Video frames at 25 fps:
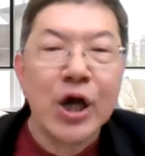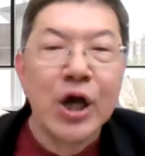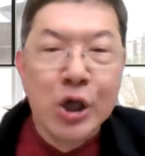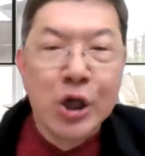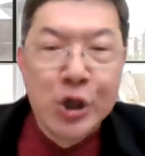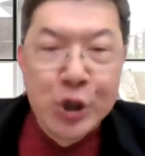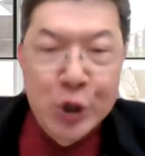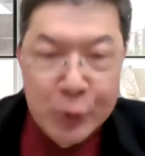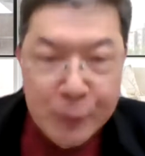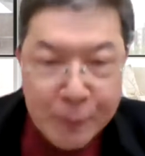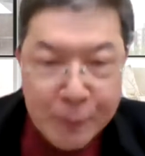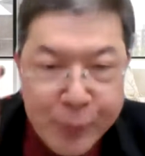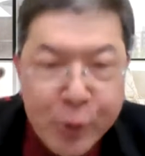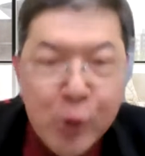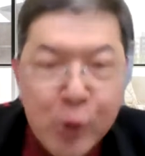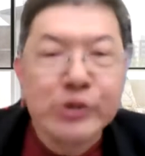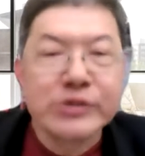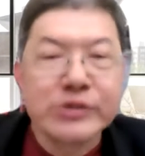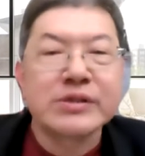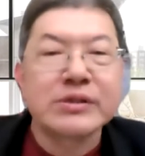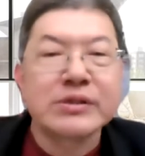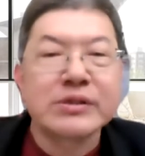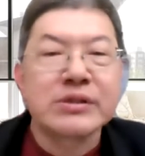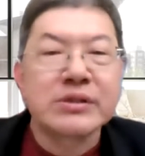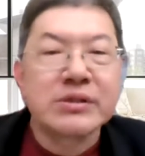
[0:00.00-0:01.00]
you put
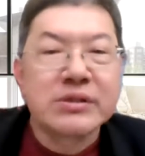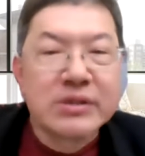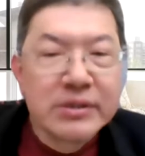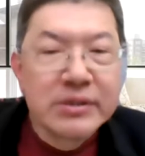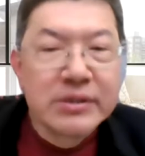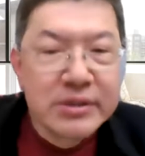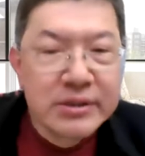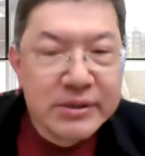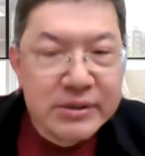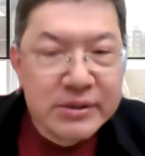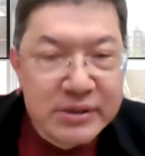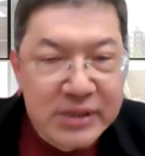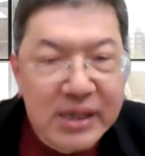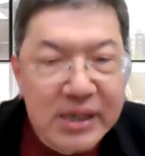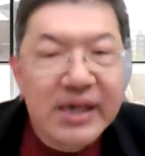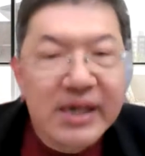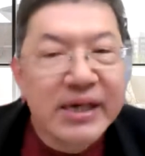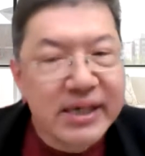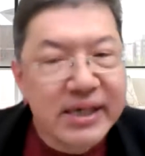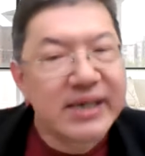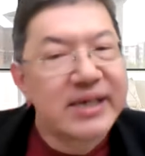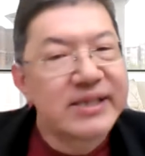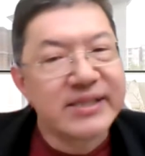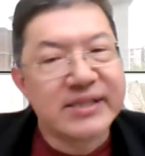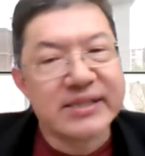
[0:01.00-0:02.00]
the
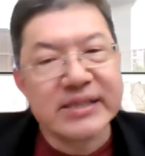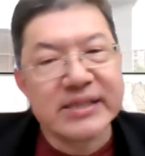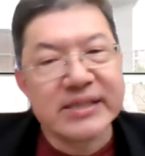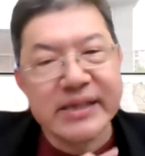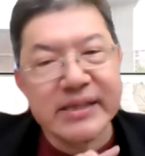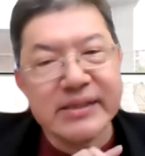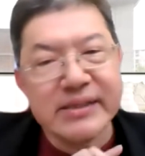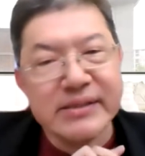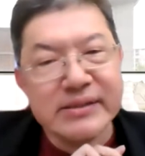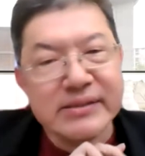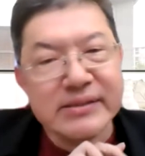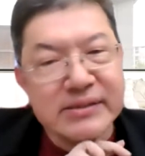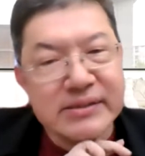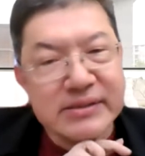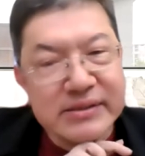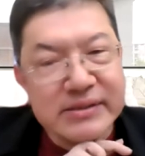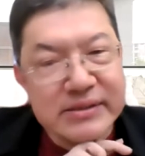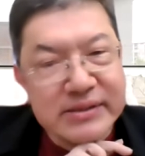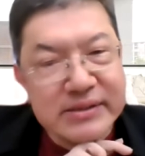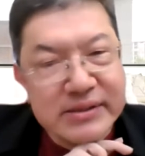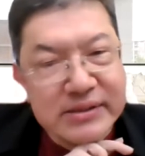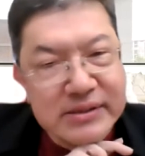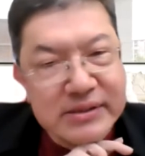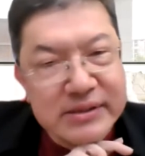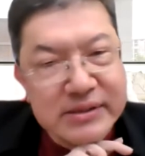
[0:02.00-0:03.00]
accursed thing
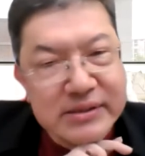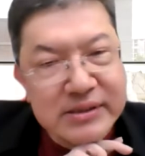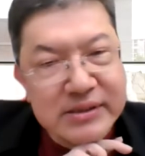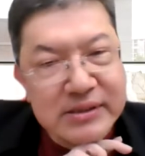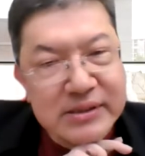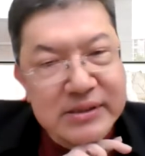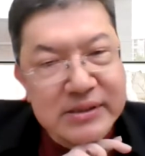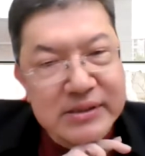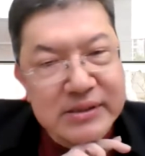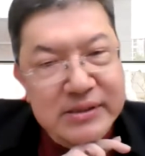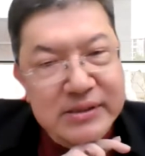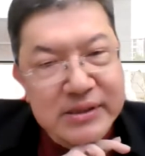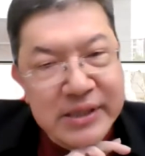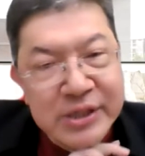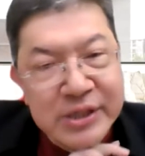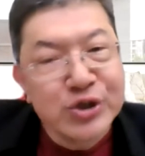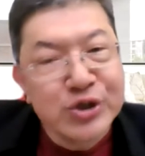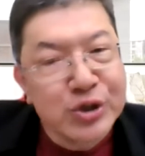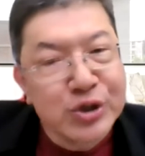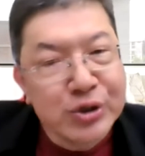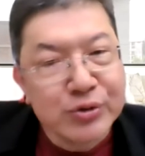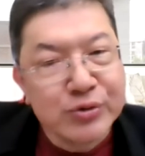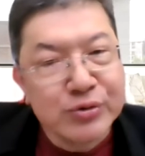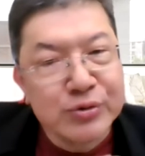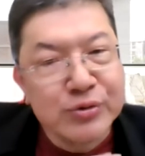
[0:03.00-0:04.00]

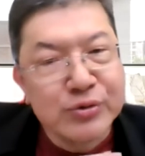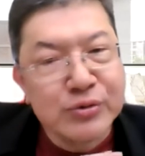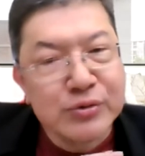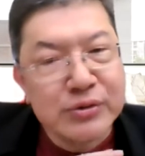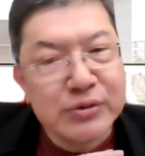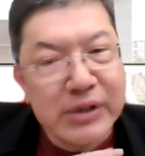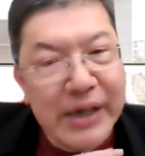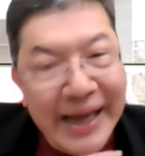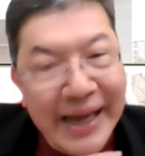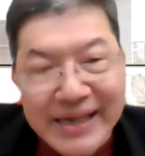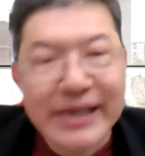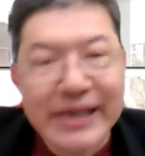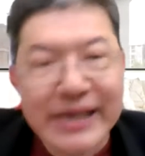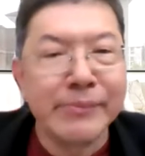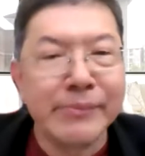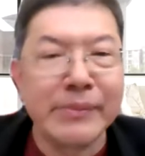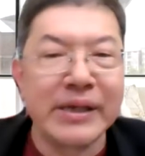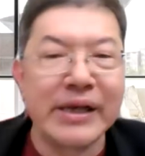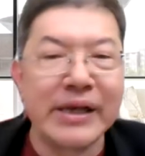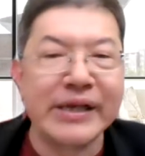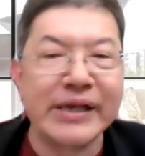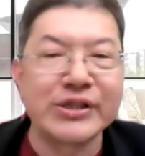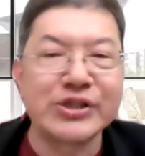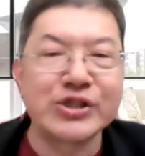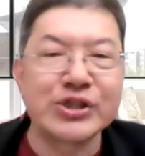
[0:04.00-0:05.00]
into
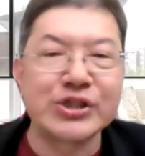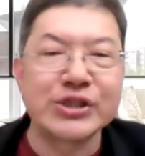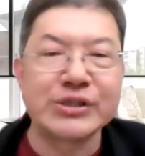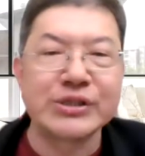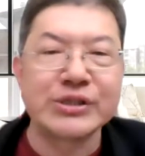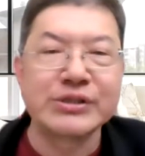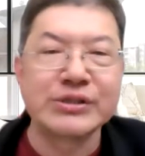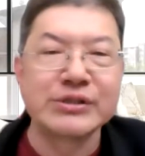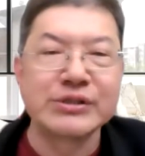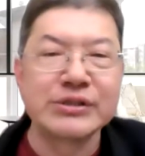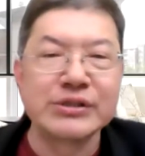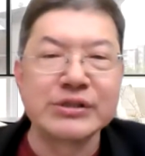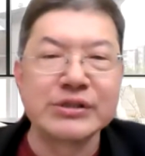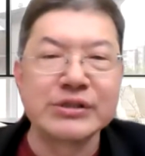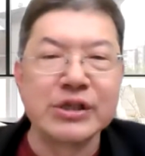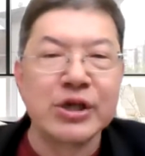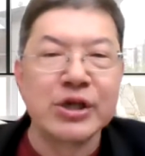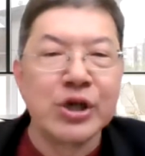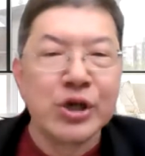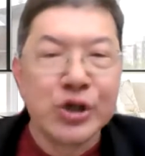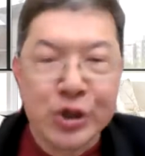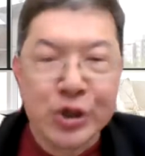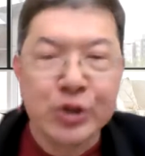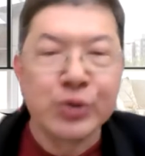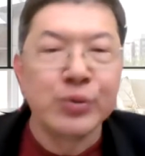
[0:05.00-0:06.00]
elimination,
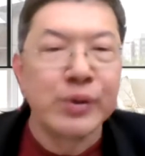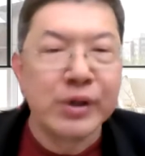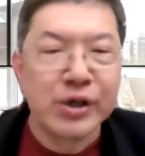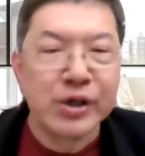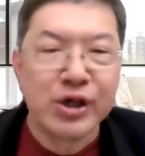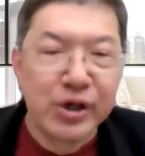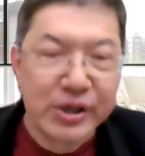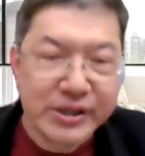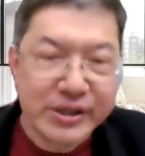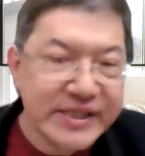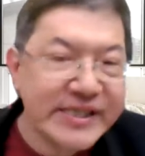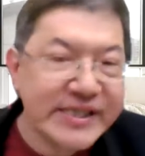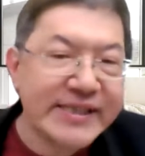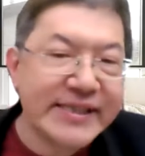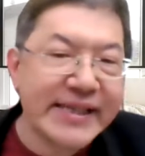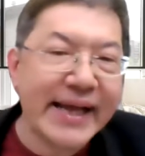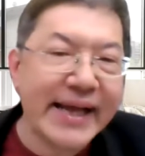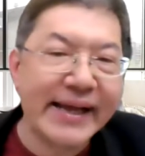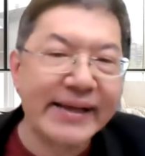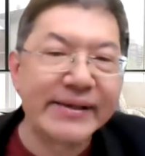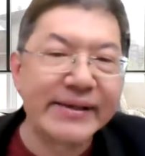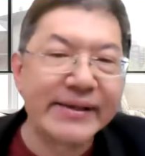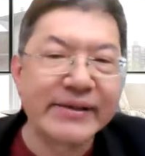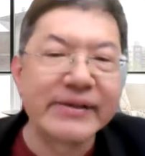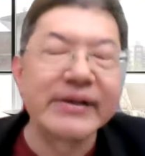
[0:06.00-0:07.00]
you will not
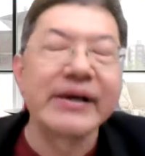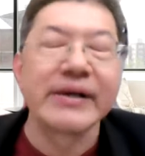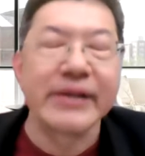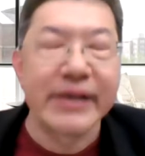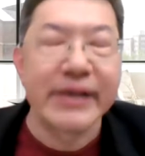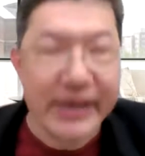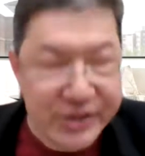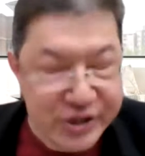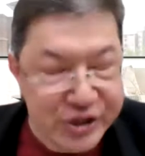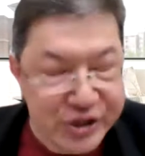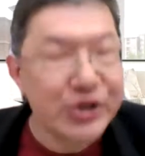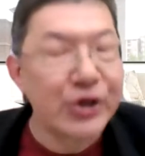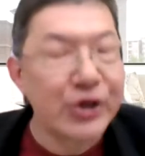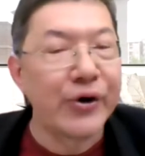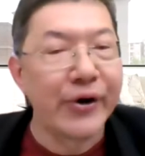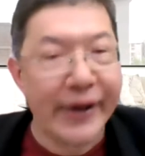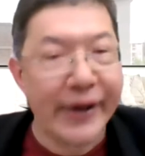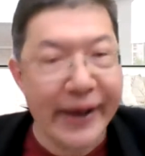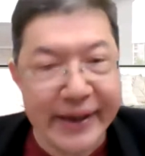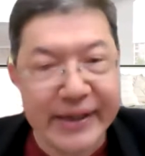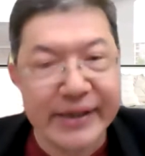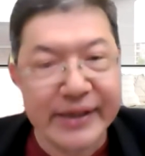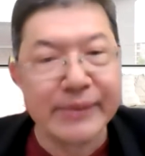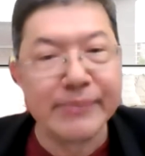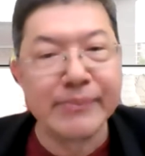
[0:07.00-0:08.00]
stand against your
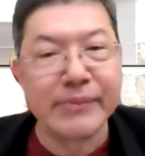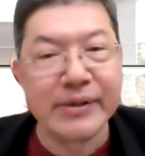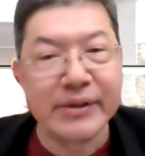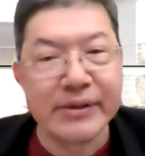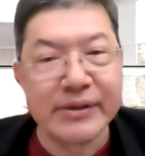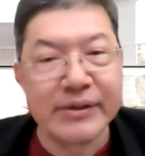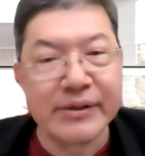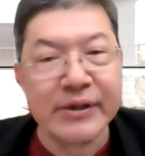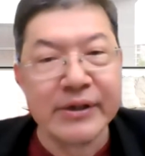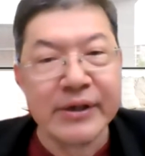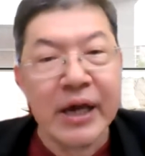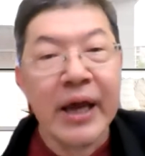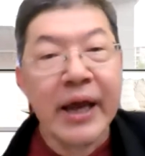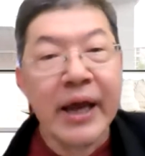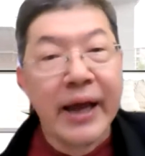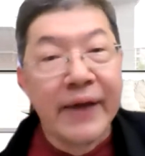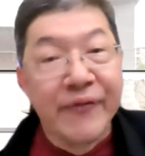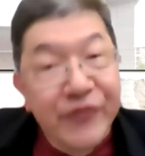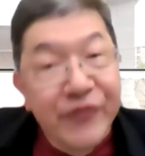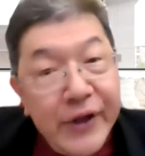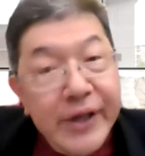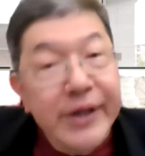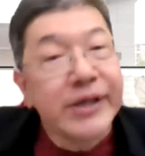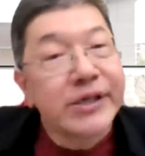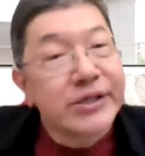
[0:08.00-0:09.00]
enemy. And
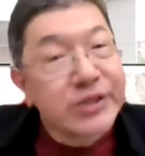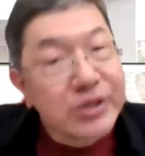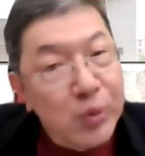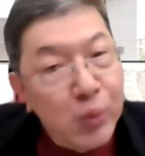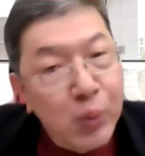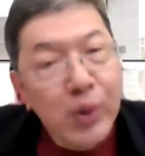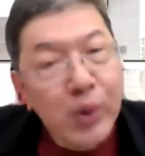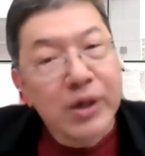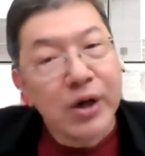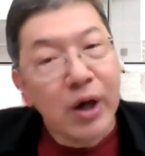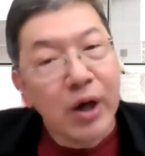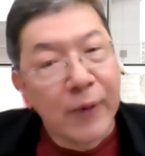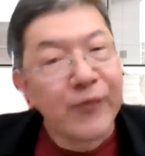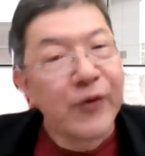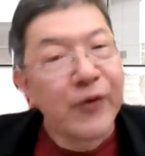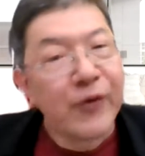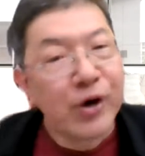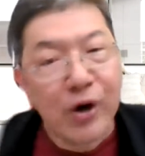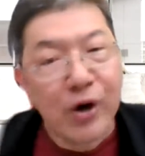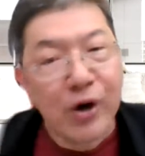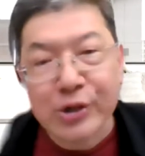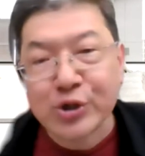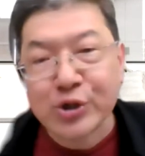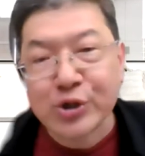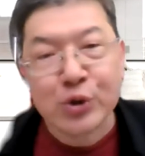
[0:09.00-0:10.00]
this is the word of the
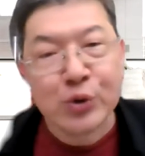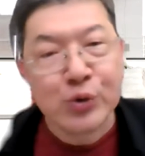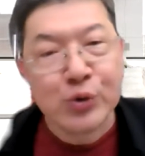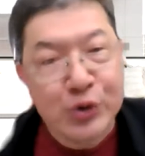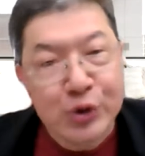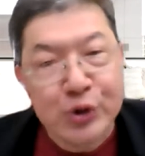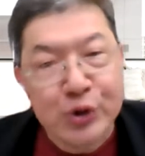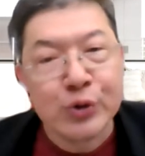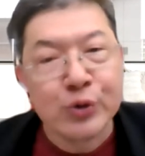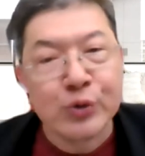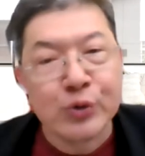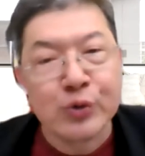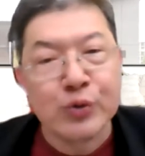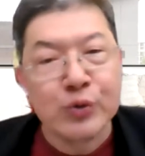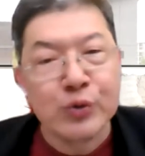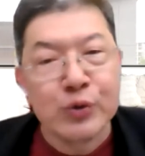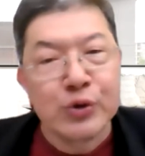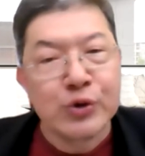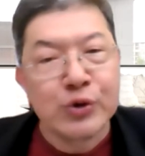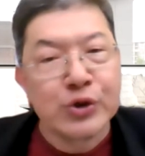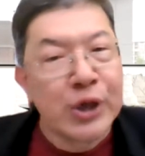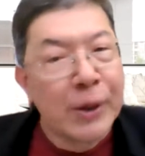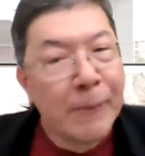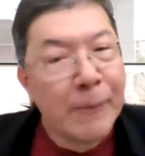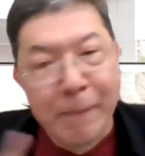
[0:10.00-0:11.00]
Lord to you.
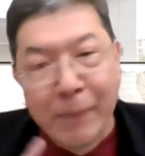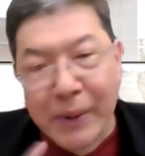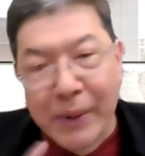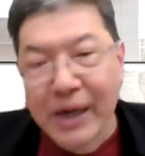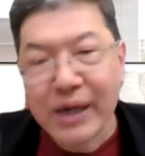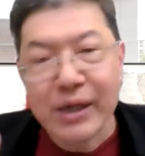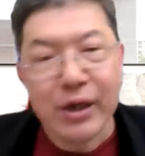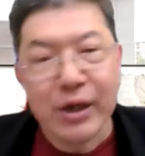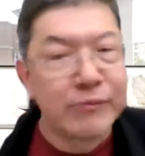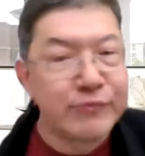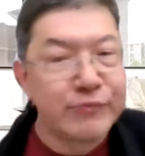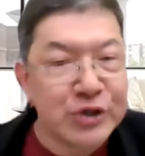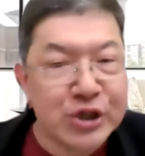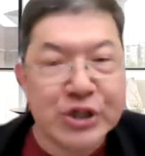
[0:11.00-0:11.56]
The blood of